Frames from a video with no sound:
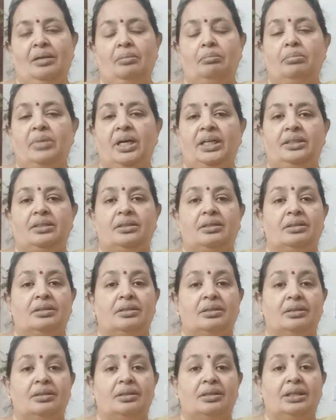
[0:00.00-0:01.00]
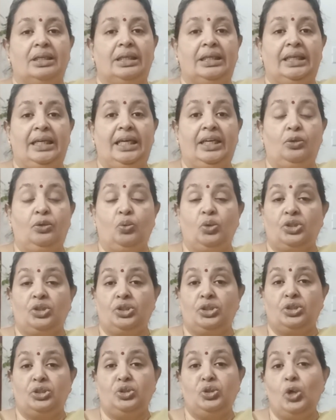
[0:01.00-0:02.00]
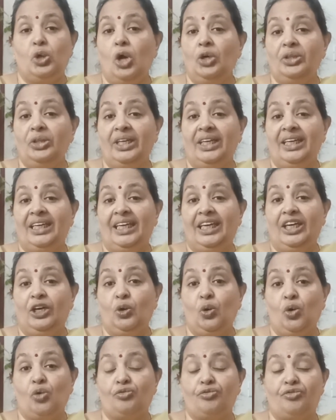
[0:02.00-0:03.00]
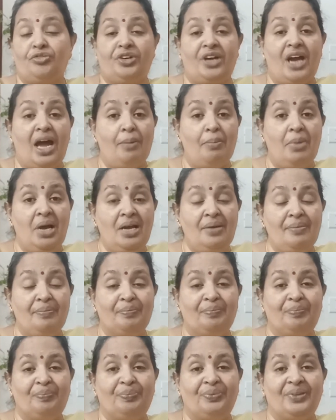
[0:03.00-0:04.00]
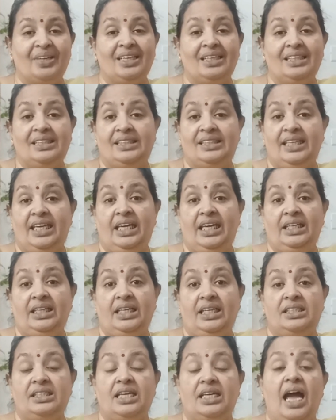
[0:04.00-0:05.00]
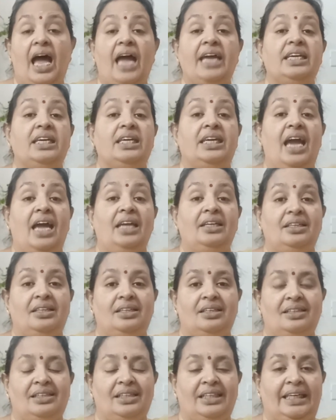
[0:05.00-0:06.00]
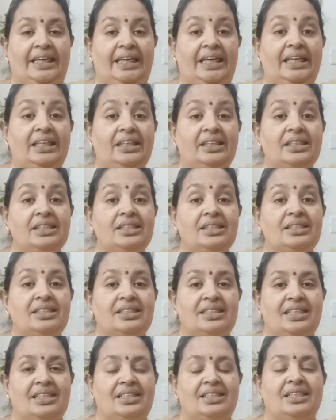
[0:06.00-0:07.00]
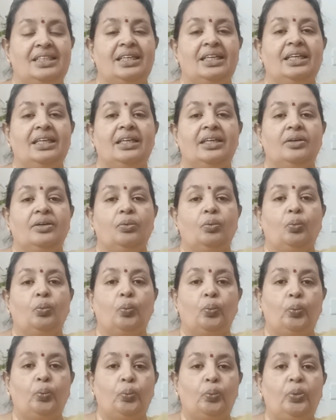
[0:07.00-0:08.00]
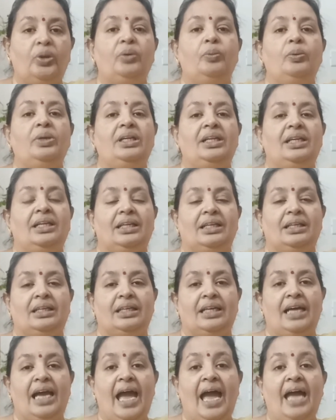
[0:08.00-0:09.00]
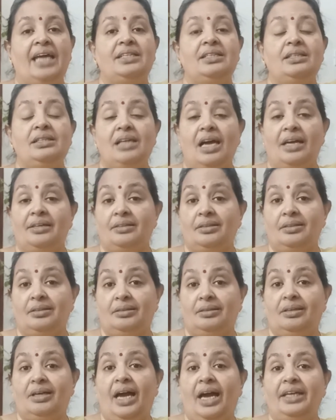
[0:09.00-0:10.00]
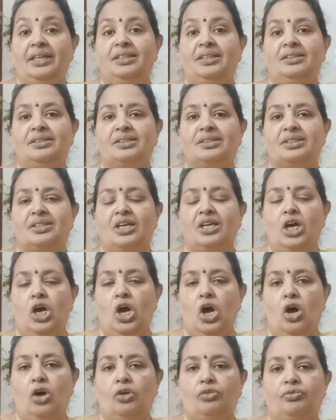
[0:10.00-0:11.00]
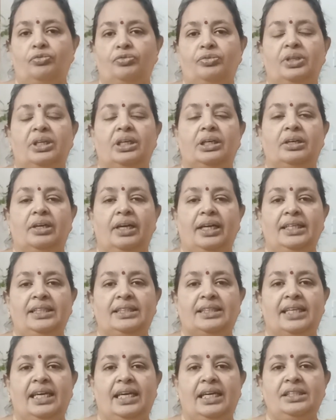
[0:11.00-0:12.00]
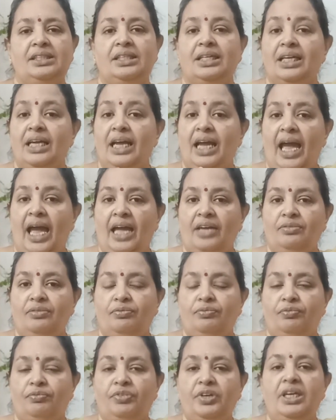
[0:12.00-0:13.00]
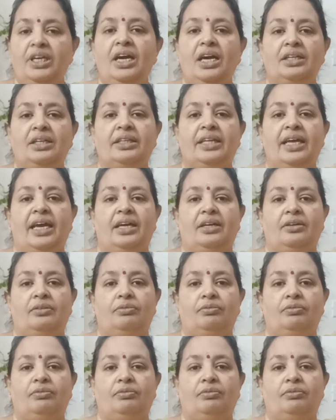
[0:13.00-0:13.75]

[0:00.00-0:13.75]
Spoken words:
But it was not the ego of Rama saying that I can't kill. He just said, "We will handle under the guidance of the great sage, and we are there.